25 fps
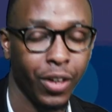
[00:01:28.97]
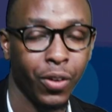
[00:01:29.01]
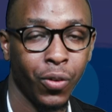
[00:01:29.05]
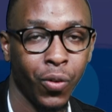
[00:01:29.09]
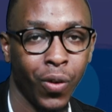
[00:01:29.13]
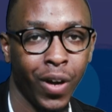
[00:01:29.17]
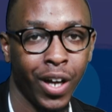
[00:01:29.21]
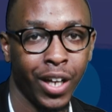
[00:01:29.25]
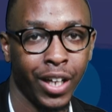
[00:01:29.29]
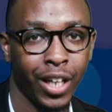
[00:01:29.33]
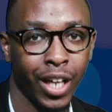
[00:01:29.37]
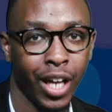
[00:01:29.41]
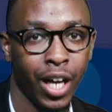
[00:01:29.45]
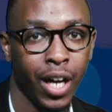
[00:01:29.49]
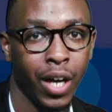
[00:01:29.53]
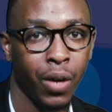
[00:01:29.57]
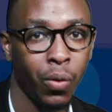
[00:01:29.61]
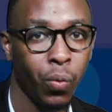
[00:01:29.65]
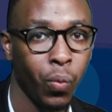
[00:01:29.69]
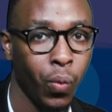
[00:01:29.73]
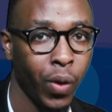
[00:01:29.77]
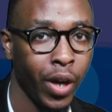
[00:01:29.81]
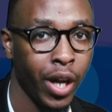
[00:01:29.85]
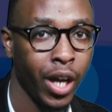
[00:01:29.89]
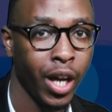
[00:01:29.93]
Rwanda,
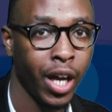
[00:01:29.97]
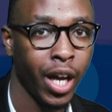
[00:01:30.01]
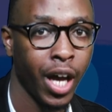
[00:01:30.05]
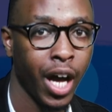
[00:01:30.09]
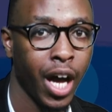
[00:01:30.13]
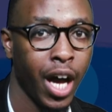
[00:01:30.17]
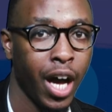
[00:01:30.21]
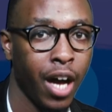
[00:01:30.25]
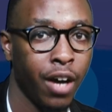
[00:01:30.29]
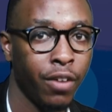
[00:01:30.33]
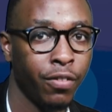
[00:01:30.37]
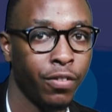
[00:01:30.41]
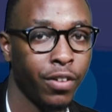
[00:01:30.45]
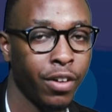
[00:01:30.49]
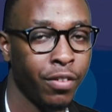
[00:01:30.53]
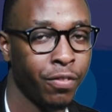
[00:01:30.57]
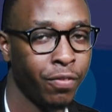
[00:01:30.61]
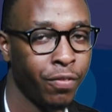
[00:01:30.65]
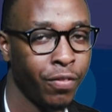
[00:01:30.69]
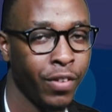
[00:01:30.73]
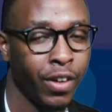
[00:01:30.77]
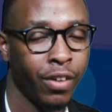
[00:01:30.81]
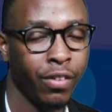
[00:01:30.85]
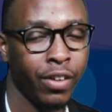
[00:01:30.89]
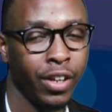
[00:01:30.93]
we have a
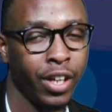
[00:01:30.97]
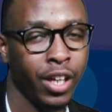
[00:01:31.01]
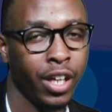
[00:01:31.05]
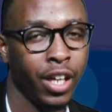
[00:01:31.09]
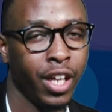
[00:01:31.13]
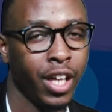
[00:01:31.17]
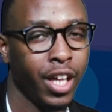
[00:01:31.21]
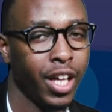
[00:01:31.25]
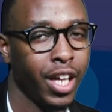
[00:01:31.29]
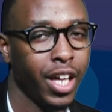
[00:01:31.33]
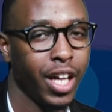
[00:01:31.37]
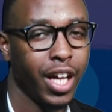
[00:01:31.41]
very,